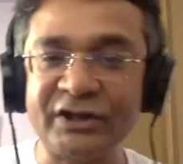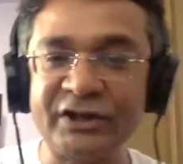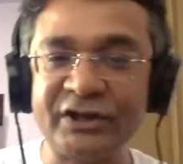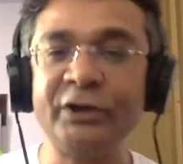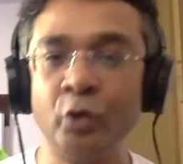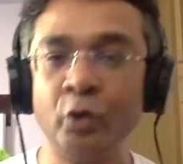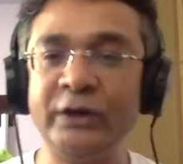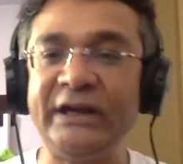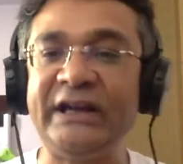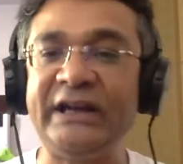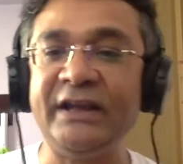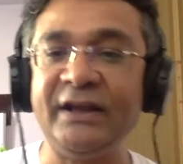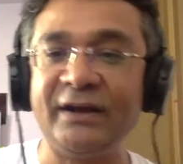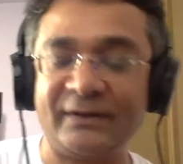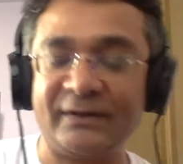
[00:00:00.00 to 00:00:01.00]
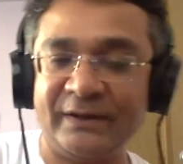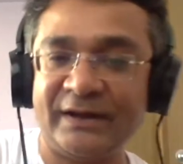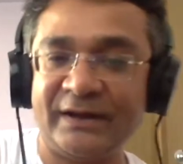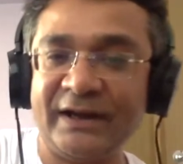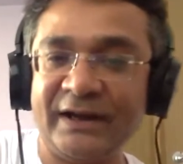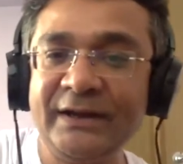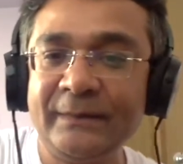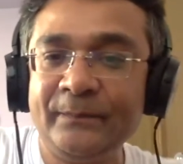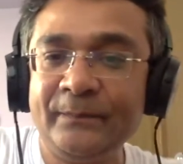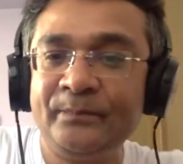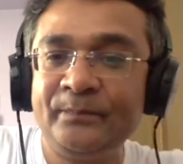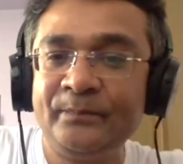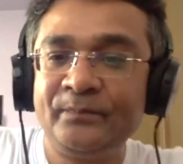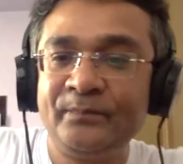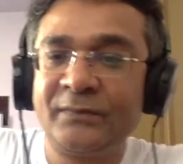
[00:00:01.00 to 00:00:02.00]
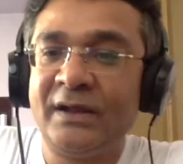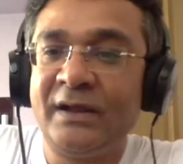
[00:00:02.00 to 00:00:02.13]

unity here, right? Hmm.